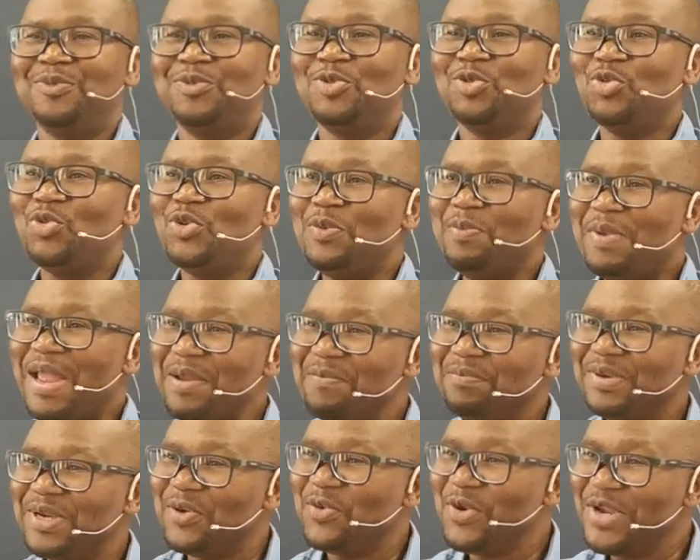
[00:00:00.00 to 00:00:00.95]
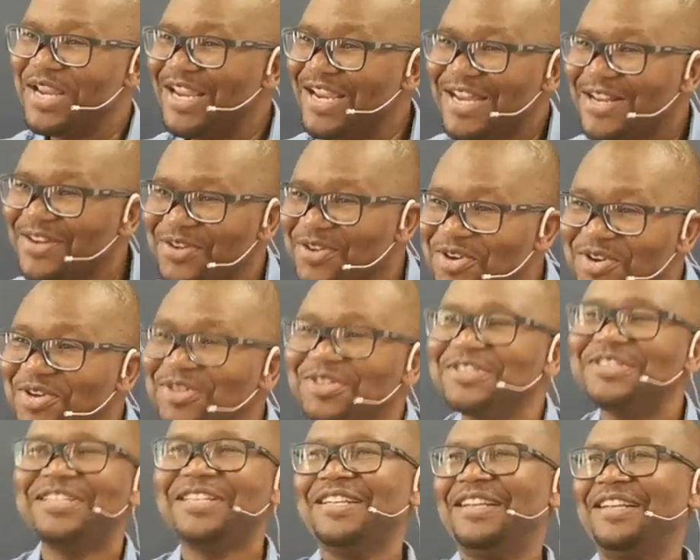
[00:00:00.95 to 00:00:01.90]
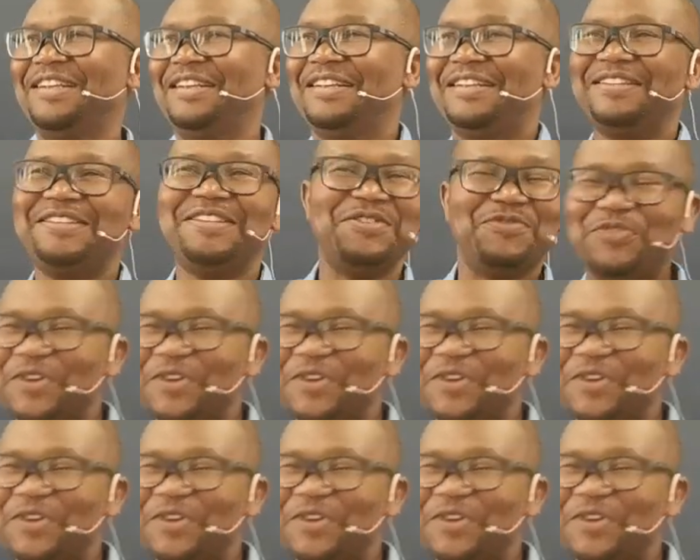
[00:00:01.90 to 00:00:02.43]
To remember we are not the